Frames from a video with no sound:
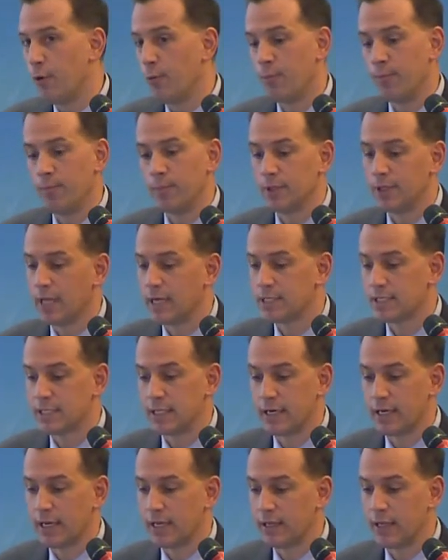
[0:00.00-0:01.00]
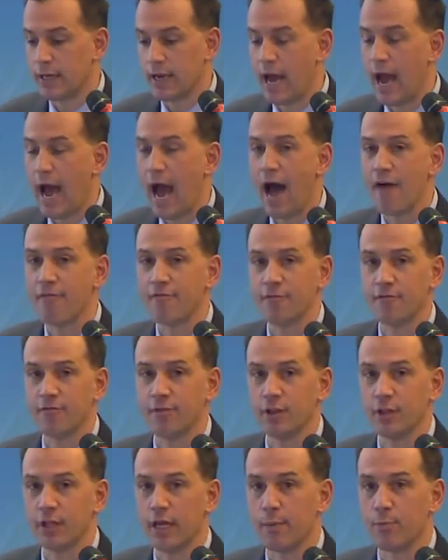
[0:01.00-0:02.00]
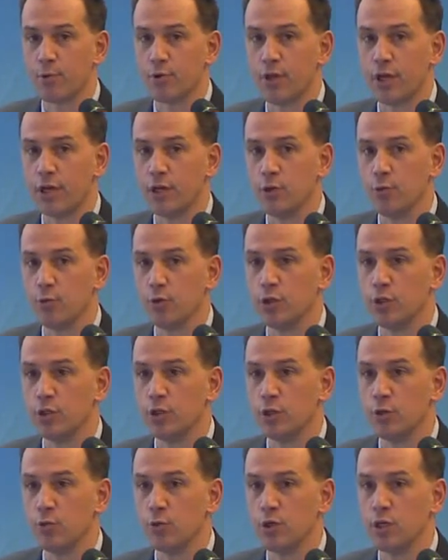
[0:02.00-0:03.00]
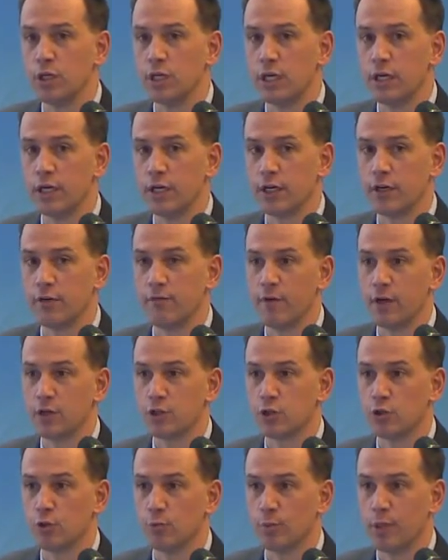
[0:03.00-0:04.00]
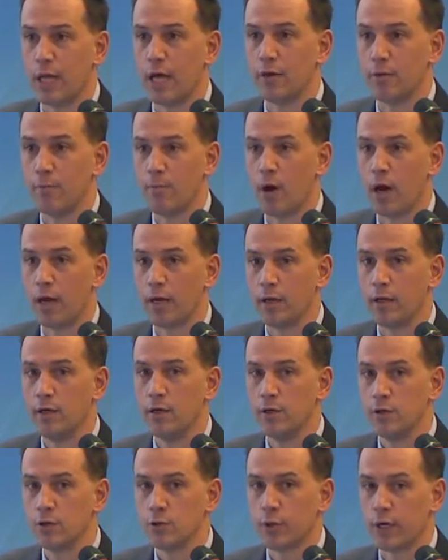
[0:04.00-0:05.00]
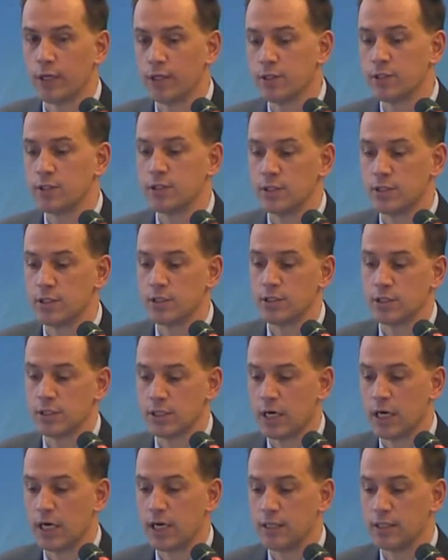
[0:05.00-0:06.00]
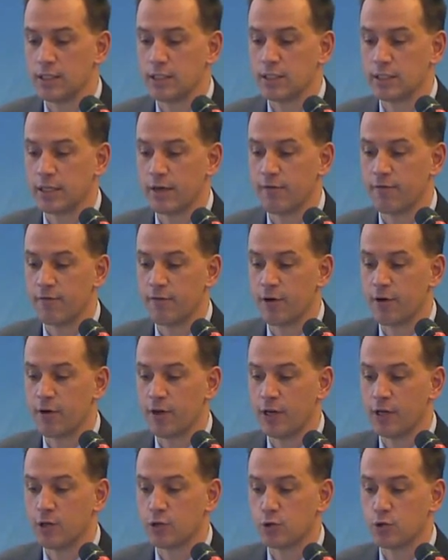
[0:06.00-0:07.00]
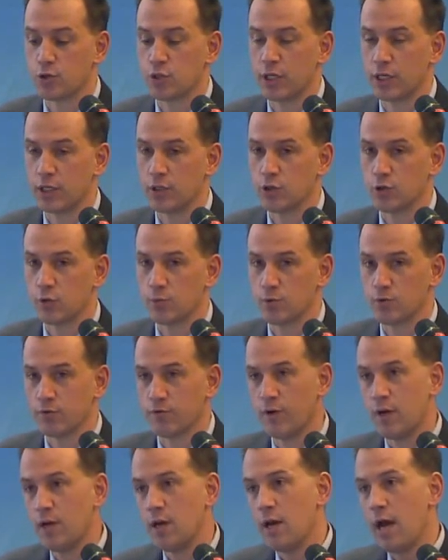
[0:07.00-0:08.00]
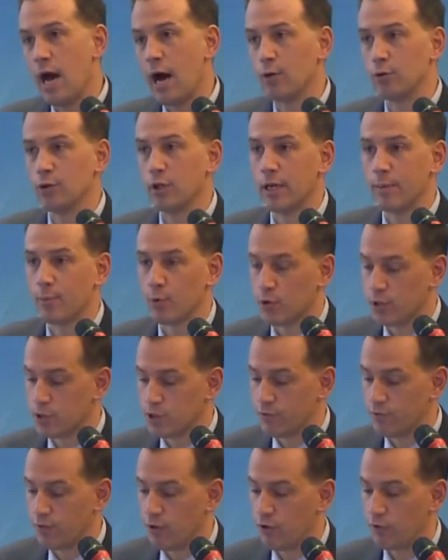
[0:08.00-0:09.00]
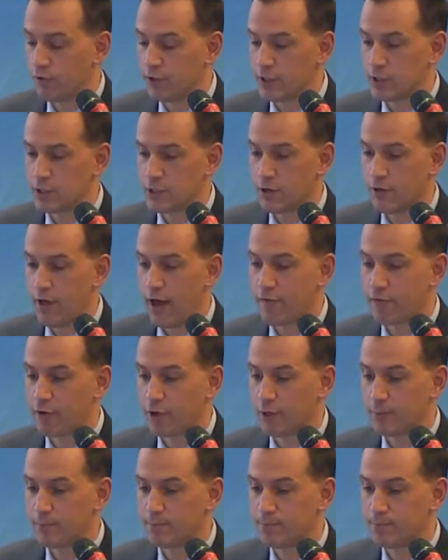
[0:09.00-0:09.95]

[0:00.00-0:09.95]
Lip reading: less than half of the labor that you would need in a conventional platinum mine. So again, this is again very interesting in terms of how labor is evolving in South Africa.